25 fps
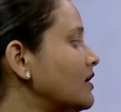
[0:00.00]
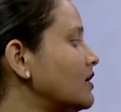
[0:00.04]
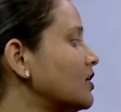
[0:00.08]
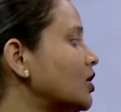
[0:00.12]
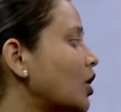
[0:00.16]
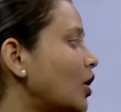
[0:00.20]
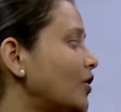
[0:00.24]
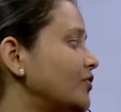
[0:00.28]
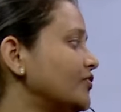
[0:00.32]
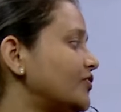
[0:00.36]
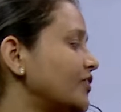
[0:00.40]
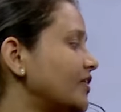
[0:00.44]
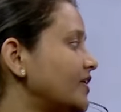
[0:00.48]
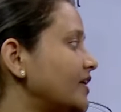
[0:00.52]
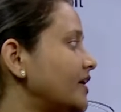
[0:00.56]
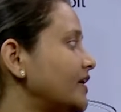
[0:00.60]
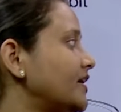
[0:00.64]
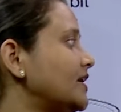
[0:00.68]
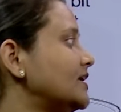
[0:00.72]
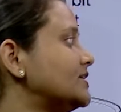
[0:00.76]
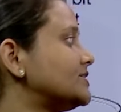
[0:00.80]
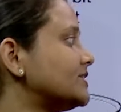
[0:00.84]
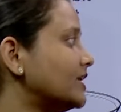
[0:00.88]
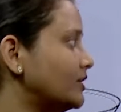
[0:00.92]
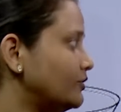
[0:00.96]

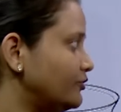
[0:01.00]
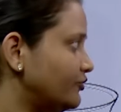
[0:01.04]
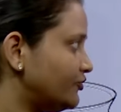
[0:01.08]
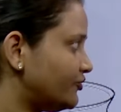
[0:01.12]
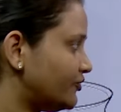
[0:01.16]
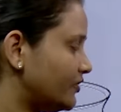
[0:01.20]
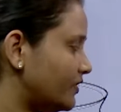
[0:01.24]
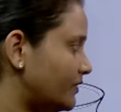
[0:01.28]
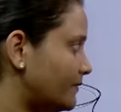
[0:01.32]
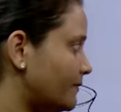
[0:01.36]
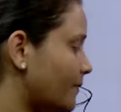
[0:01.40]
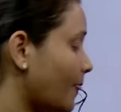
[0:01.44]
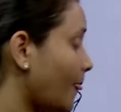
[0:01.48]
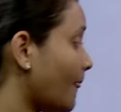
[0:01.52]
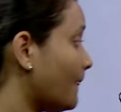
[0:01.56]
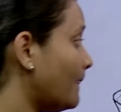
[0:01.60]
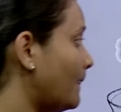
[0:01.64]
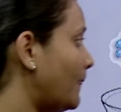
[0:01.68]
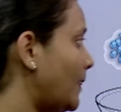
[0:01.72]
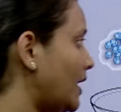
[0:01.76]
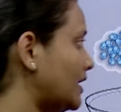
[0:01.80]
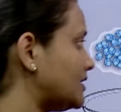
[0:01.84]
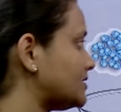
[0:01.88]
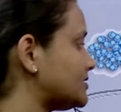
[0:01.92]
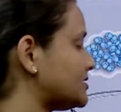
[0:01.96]
concentrated solution.
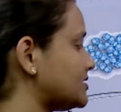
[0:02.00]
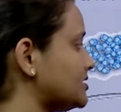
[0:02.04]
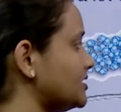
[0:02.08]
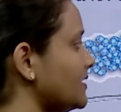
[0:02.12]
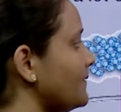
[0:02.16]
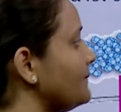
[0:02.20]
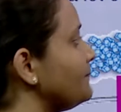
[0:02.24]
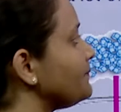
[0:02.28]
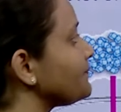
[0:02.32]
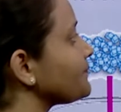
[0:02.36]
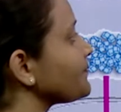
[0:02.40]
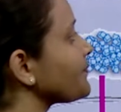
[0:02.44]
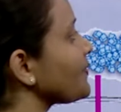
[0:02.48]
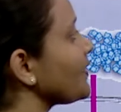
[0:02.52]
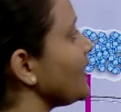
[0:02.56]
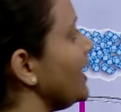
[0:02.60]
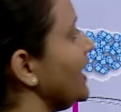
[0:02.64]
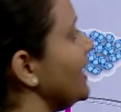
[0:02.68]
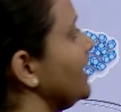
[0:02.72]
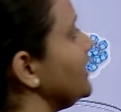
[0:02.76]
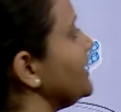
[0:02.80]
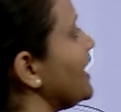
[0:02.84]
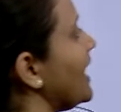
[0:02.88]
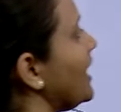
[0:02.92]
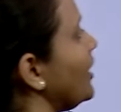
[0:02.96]
Next,
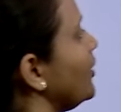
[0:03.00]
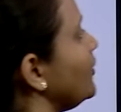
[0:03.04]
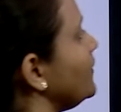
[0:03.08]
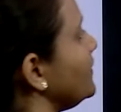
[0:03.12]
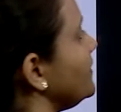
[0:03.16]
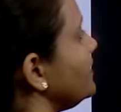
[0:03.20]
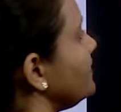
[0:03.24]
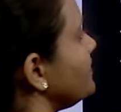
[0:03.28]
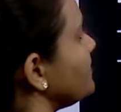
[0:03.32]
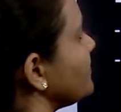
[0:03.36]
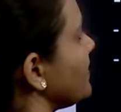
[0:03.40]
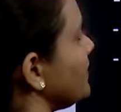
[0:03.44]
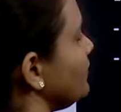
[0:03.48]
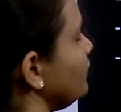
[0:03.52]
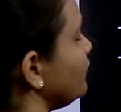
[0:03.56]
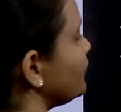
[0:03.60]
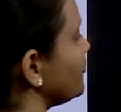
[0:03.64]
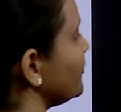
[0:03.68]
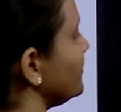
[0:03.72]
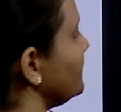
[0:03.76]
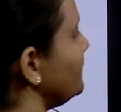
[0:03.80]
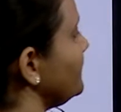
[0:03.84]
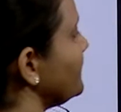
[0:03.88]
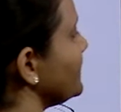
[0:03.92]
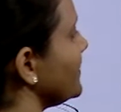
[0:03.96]
in dilute
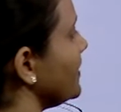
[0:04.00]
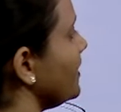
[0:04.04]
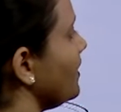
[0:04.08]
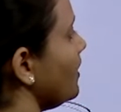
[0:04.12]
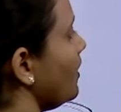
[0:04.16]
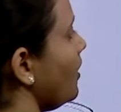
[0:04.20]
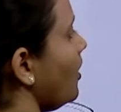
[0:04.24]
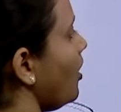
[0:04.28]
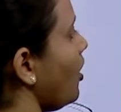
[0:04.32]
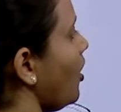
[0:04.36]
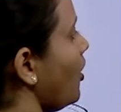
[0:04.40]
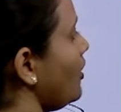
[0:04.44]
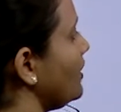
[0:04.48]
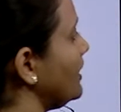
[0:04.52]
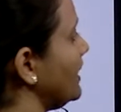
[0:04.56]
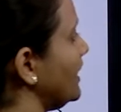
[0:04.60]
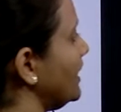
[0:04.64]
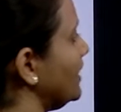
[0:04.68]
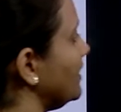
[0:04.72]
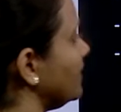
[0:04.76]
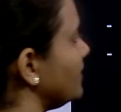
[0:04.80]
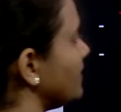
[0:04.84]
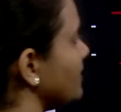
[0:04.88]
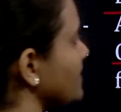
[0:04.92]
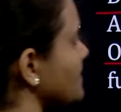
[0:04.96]
solution, on
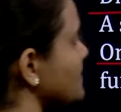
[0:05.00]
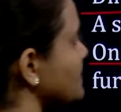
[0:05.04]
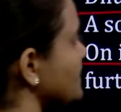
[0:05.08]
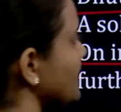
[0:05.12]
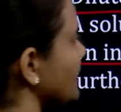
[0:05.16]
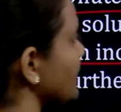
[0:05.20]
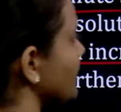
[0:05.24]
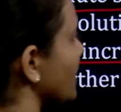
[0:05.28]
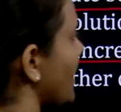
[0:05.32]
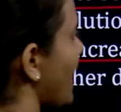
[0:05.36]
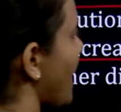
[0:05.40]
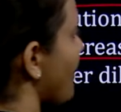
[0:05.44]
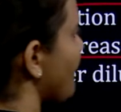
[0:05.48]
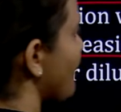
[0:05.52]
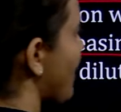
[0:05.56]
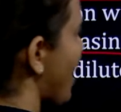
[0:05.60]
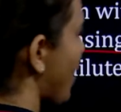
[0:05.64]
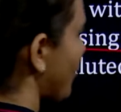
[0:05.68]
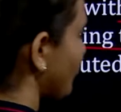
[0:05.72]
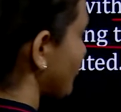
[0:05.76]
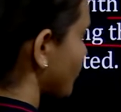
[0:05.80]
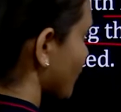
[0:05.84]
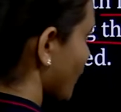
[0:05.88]
increasing the amount